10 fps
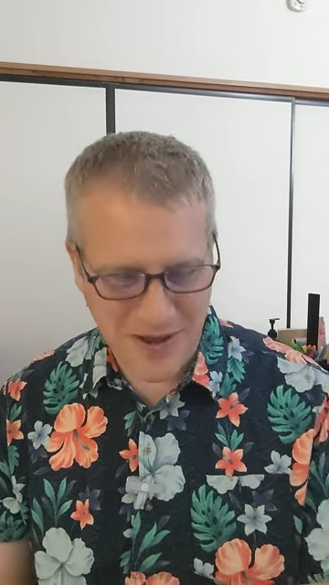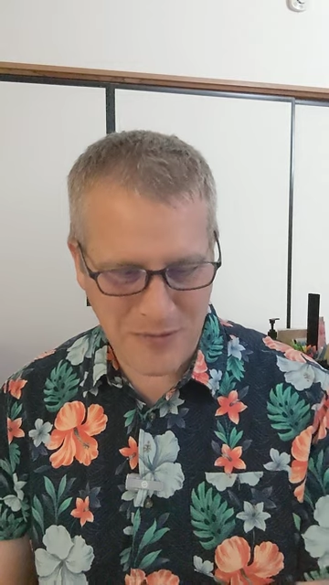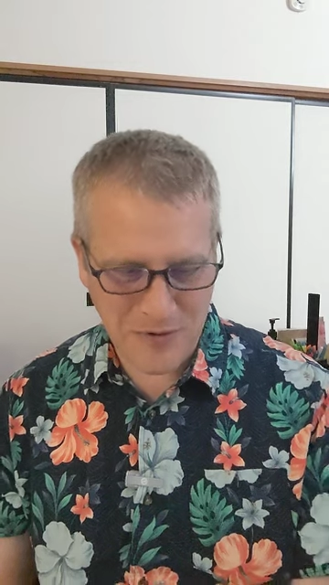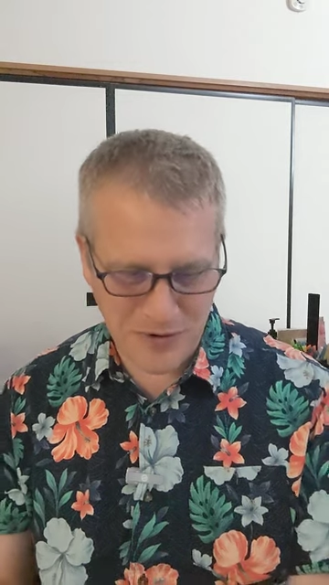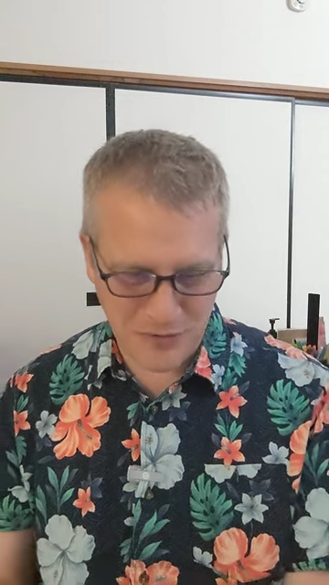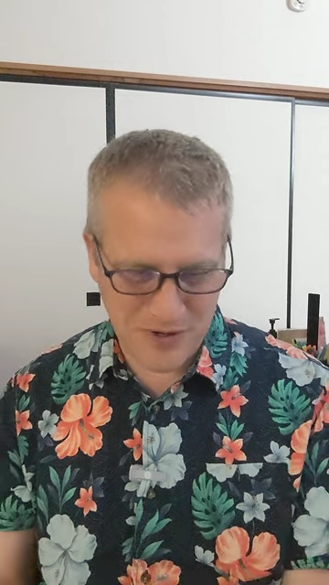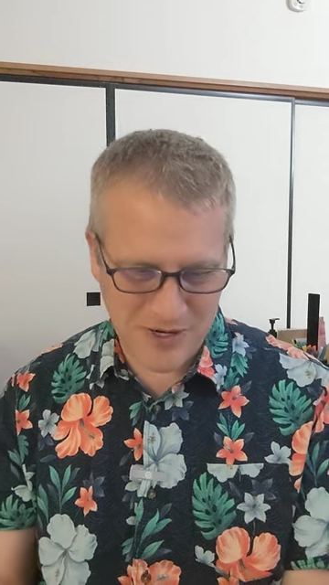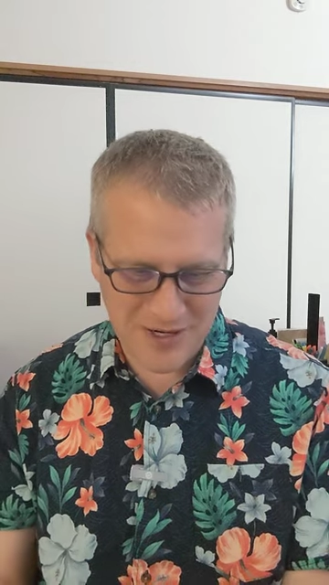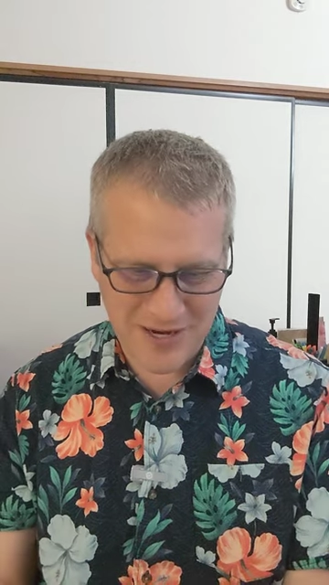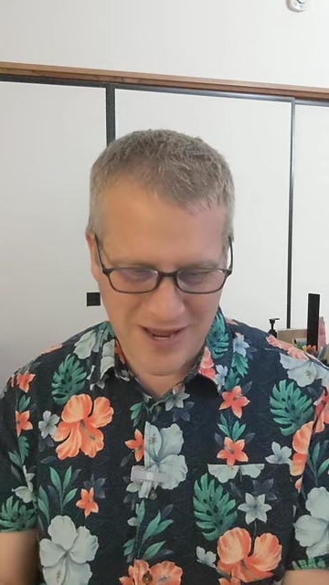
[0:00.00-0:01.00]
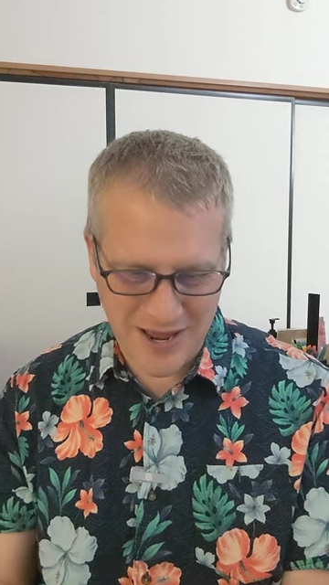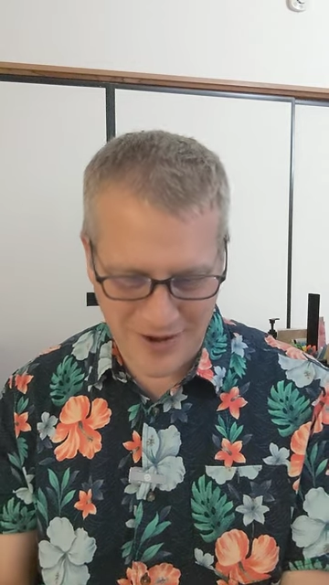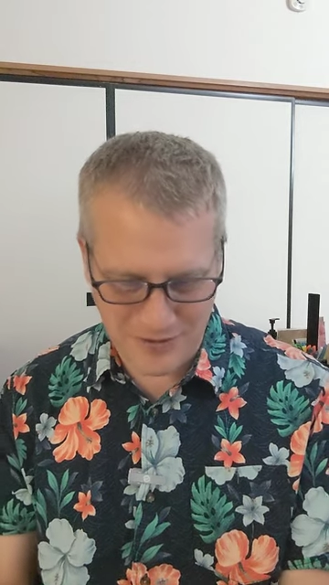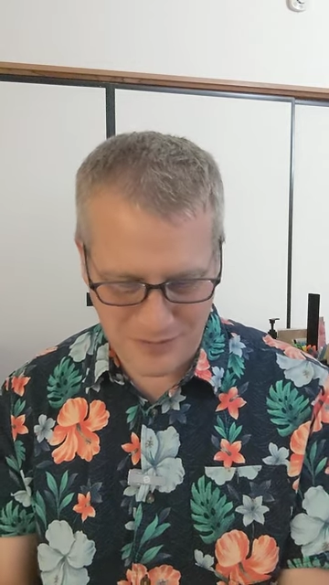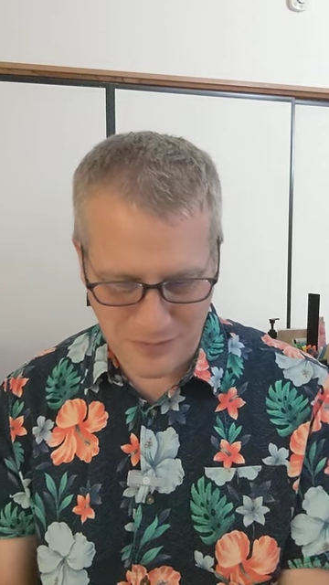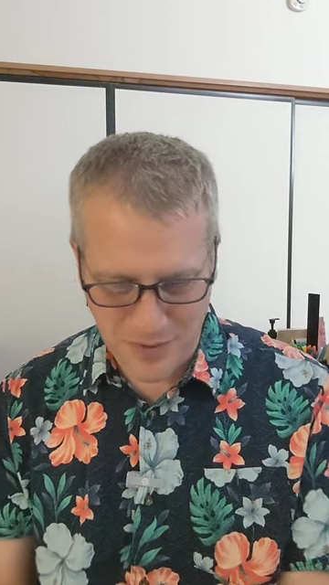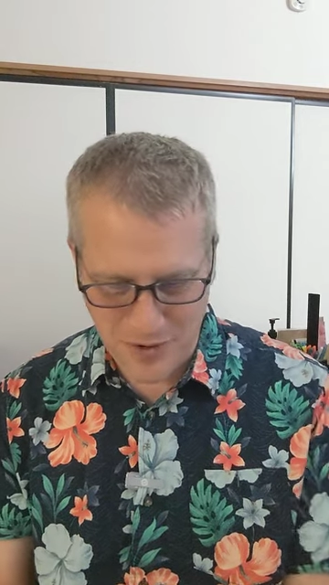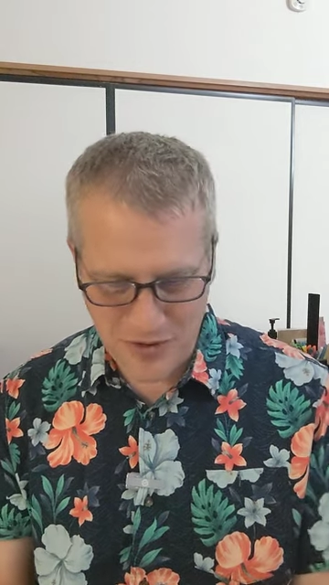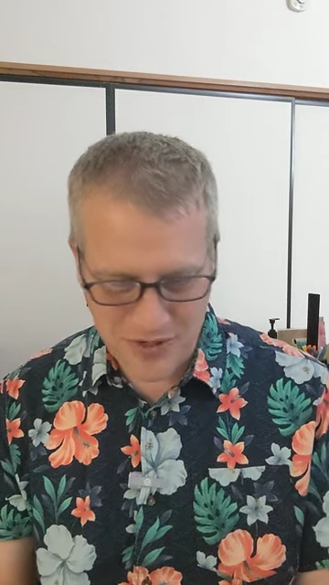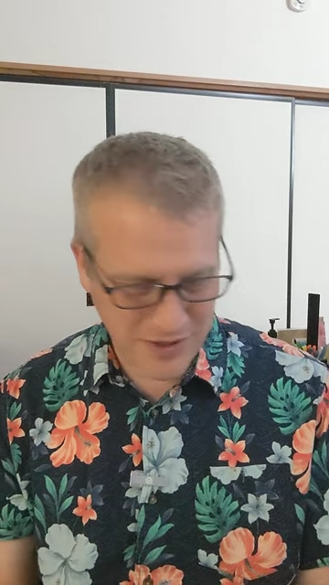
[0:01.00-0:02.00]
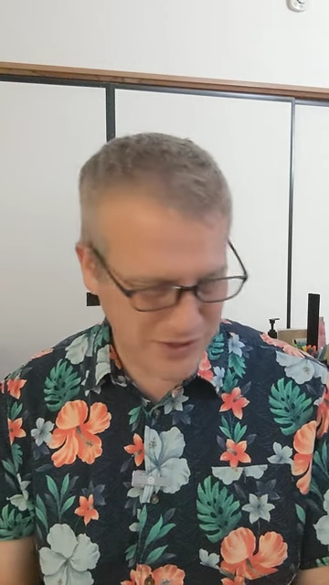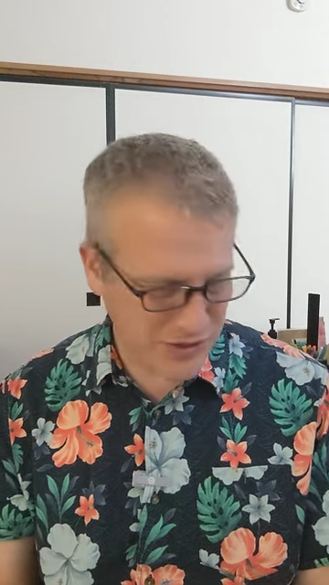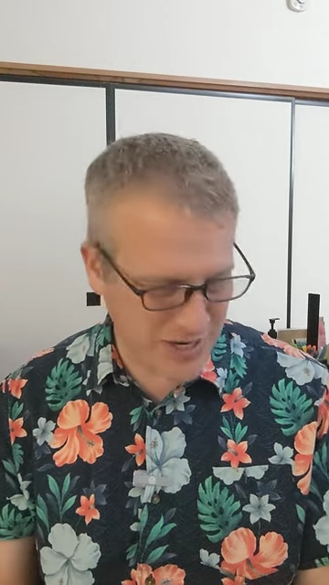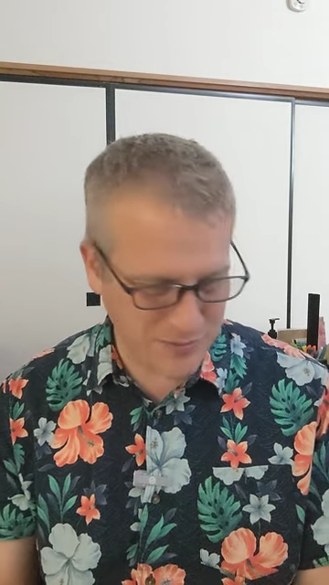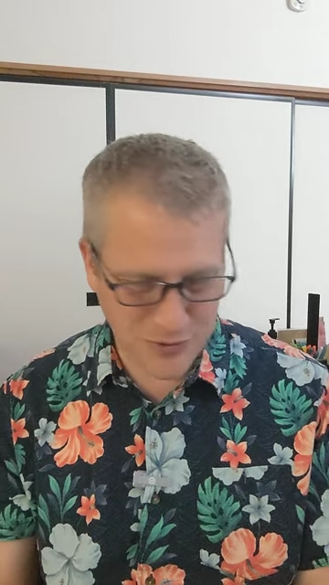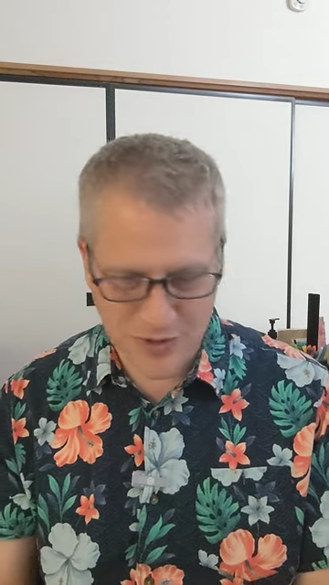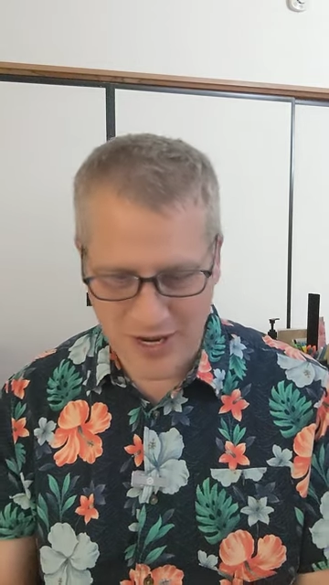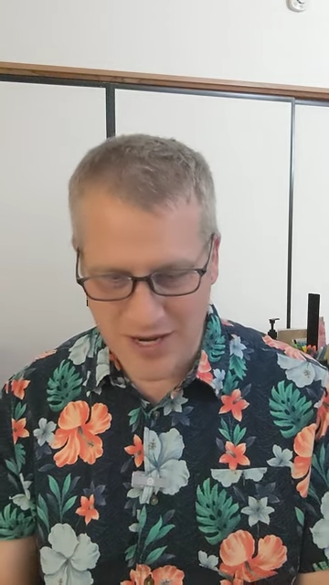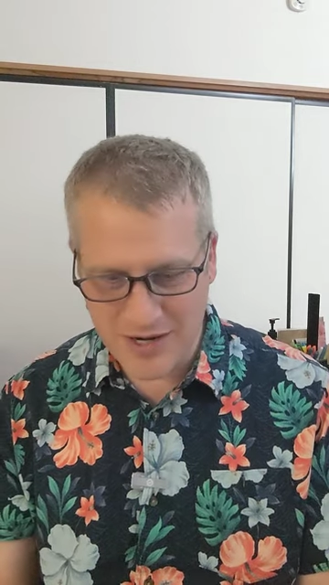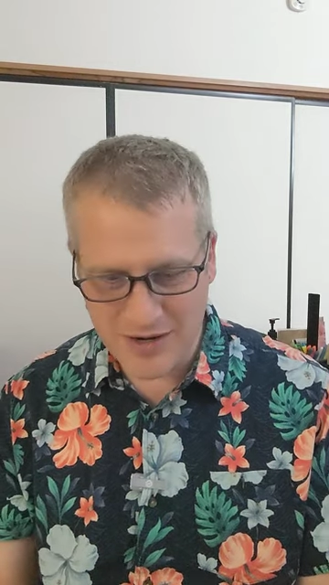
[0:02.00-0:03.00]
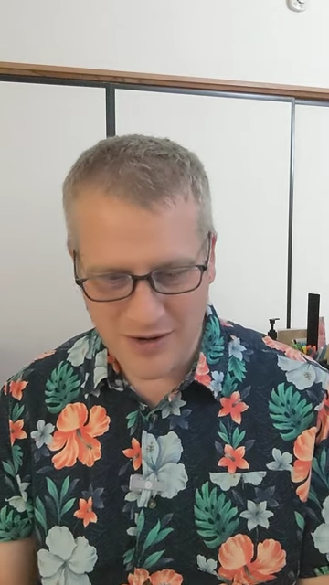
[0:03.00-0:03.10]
I want to read today out of Mark chapter 8